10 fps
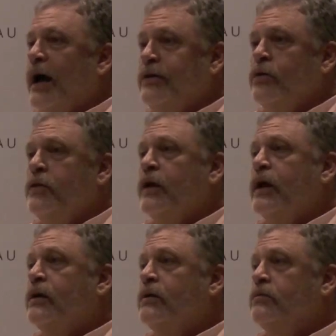I do
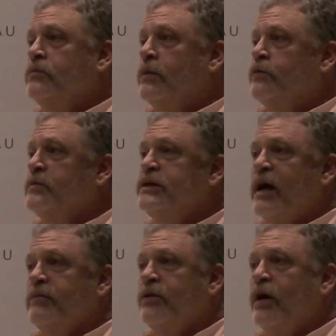think, from
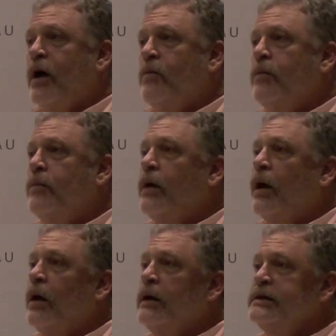time to time,
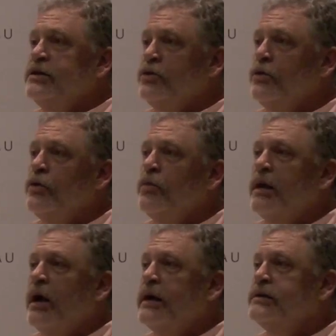uh, he's too
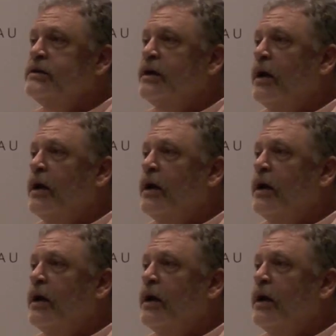humanized.